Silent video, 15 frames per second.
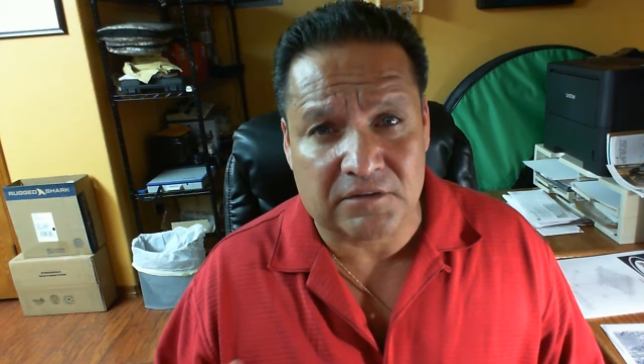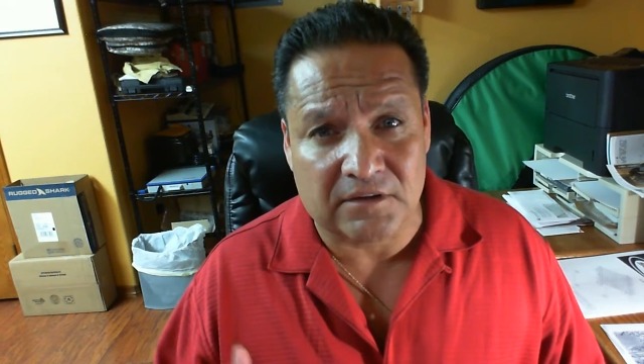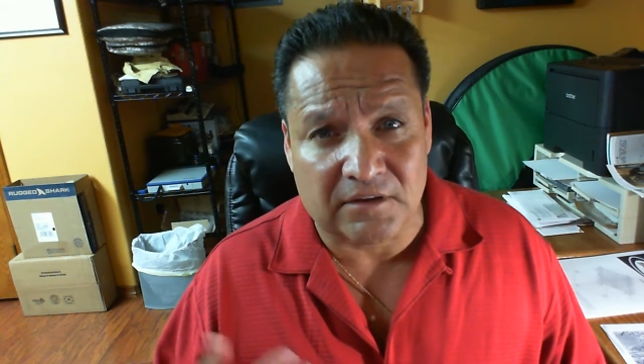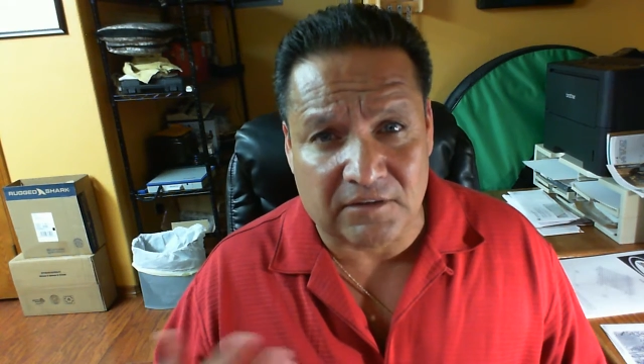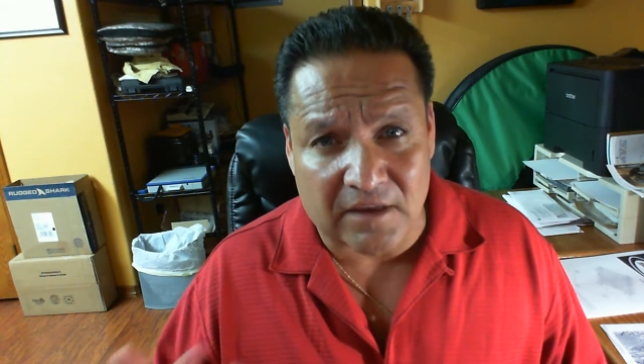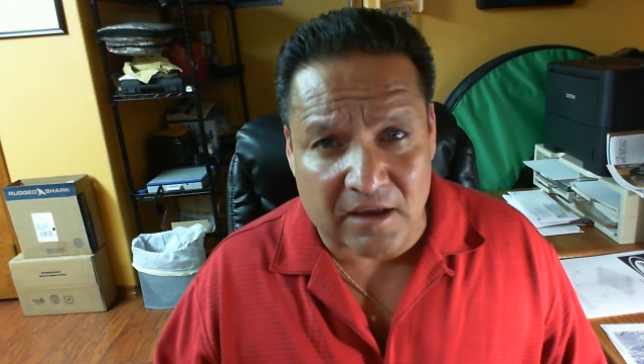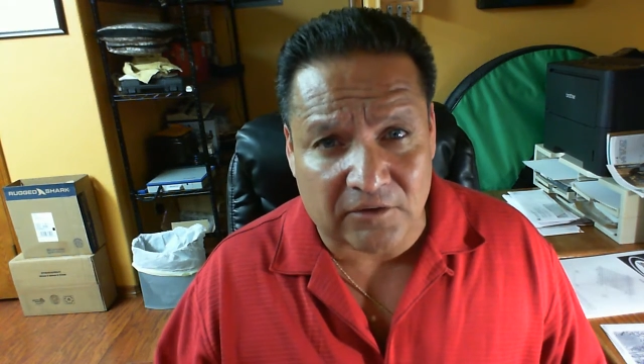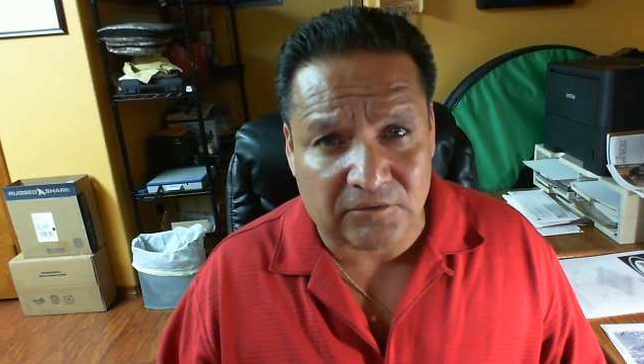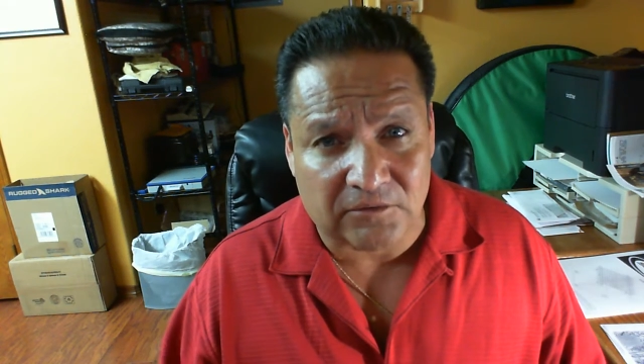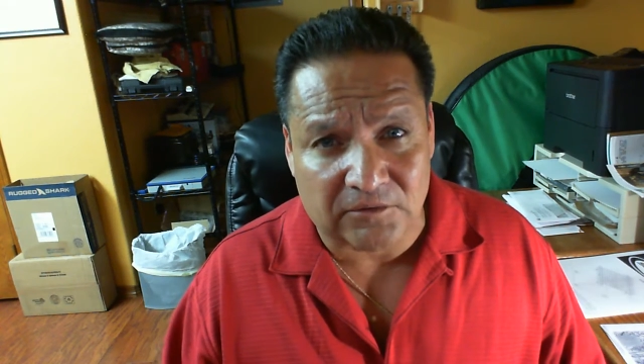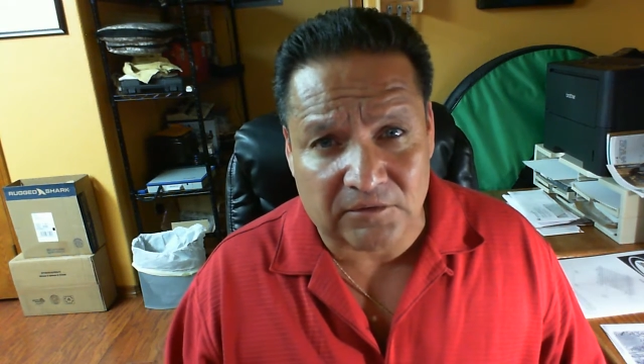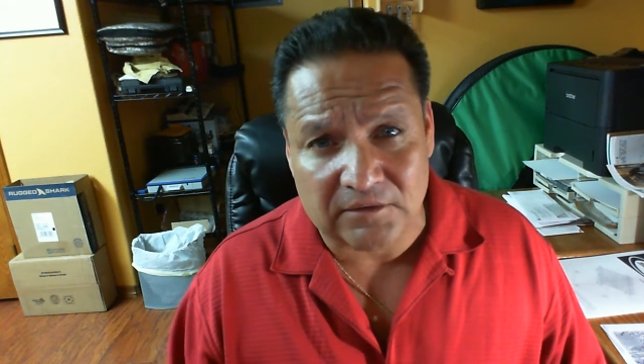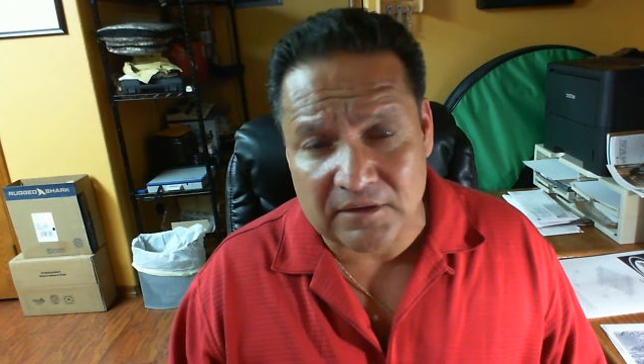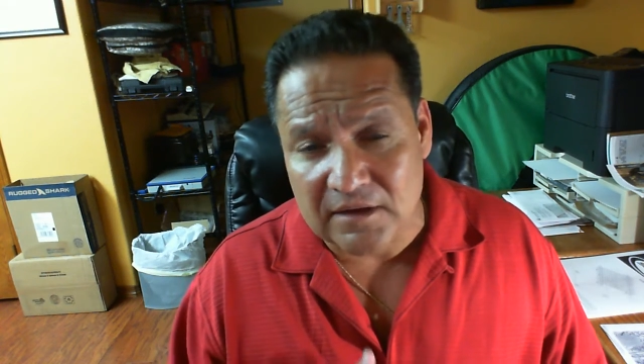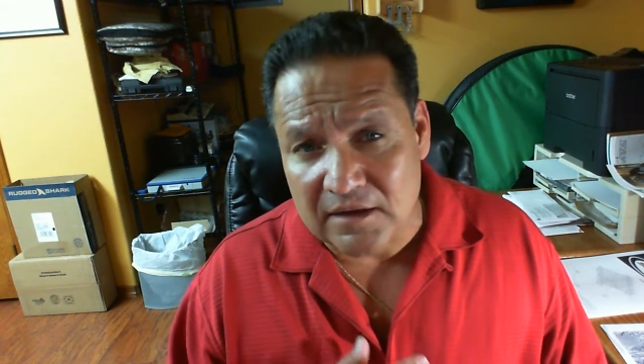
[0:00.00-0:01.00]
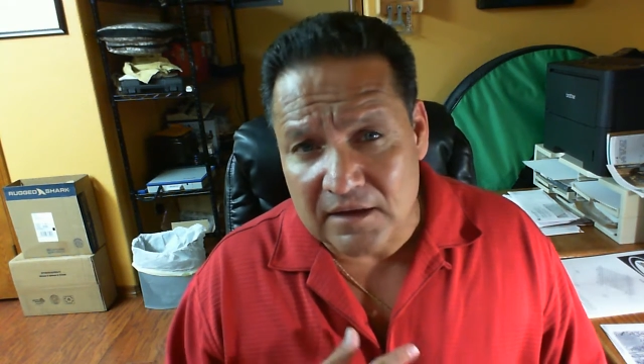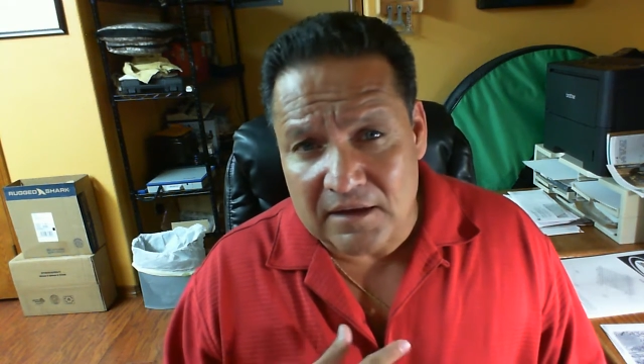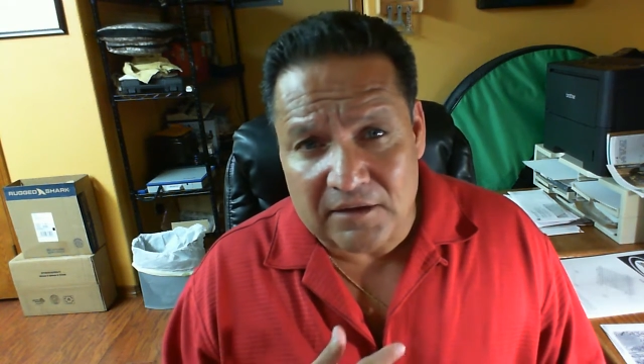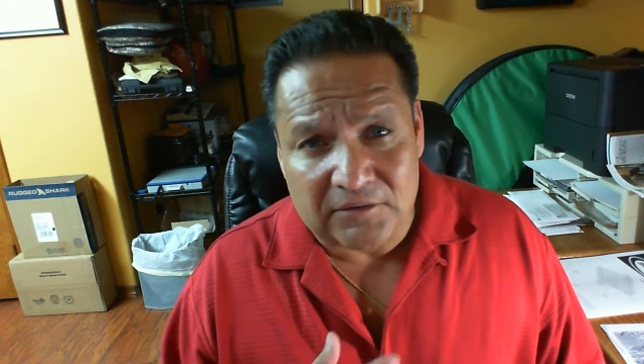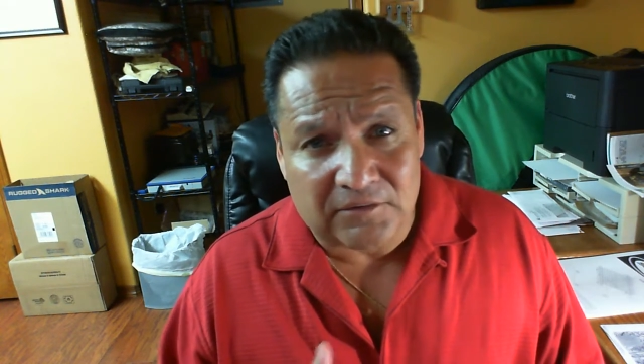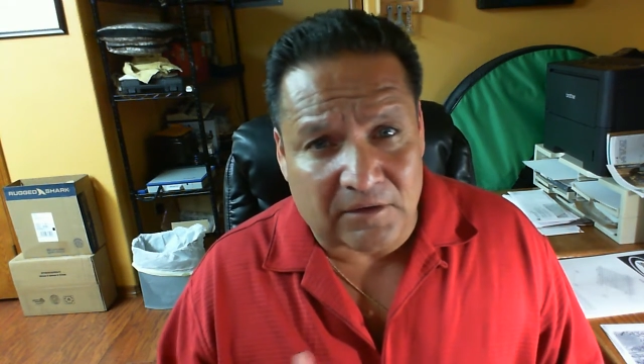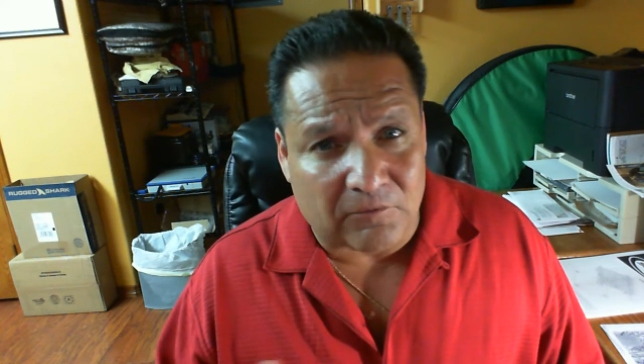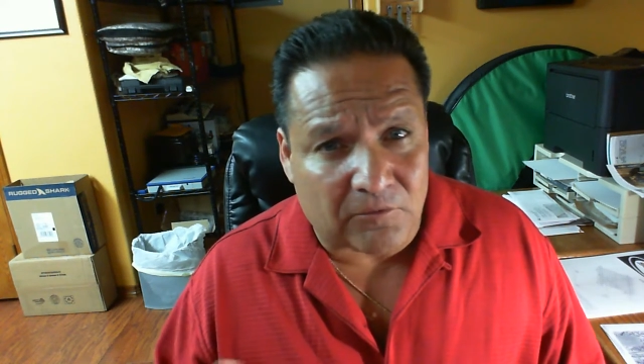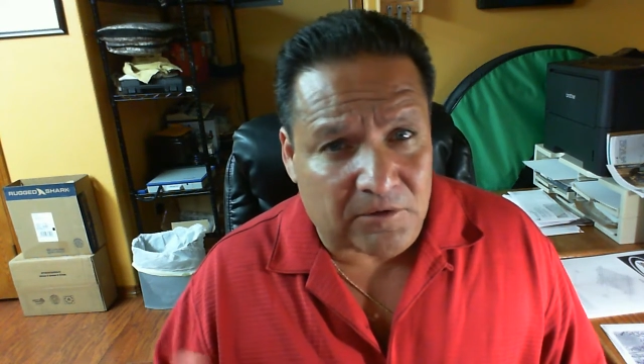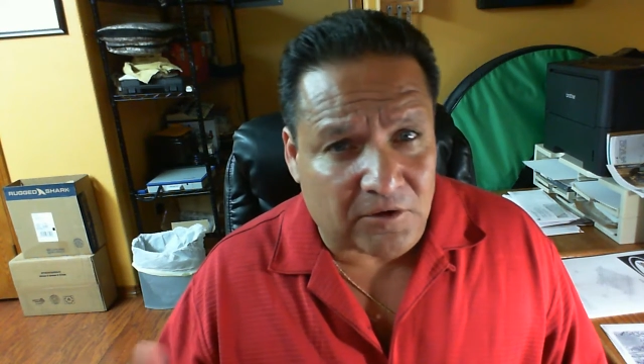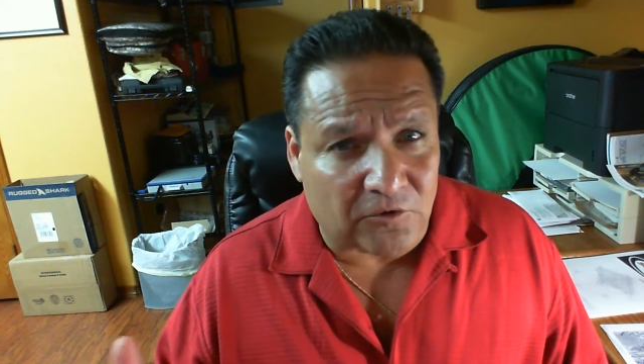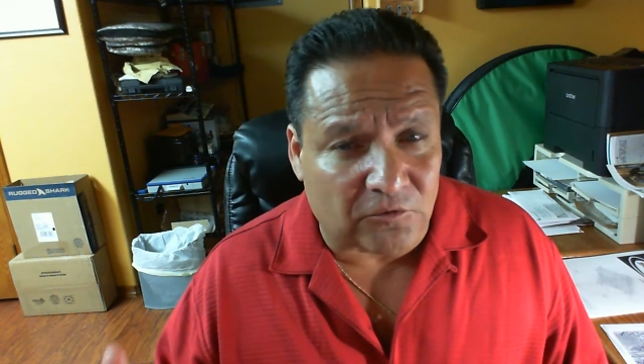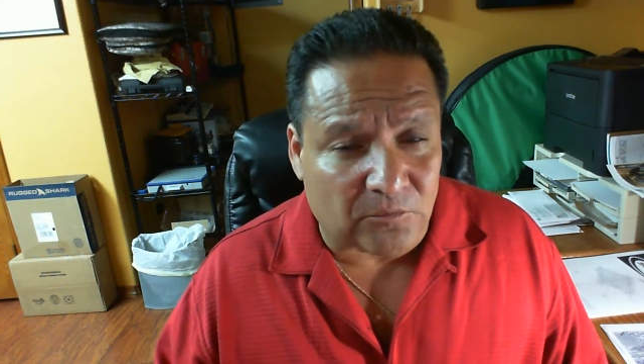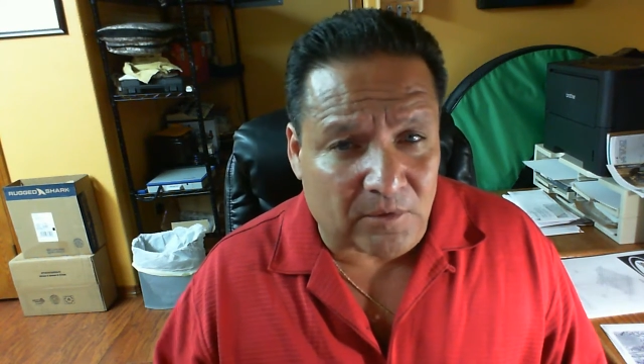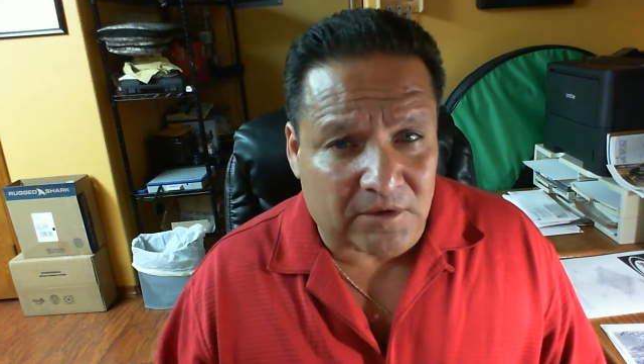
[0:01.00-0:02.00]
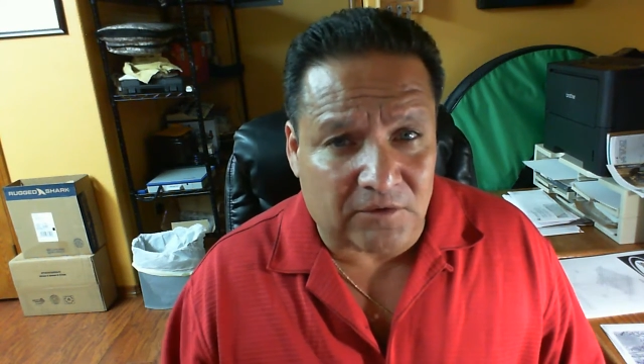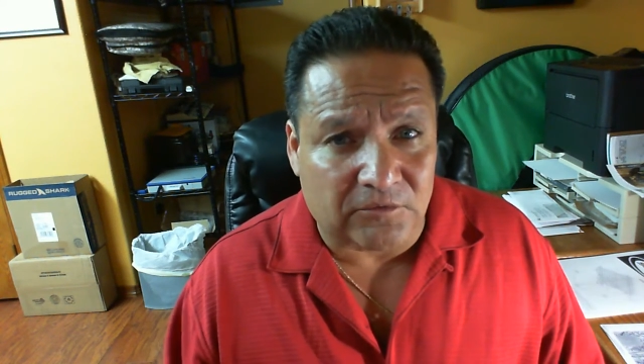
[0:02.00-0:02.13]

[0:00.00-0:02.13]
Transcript: in Texas several years running.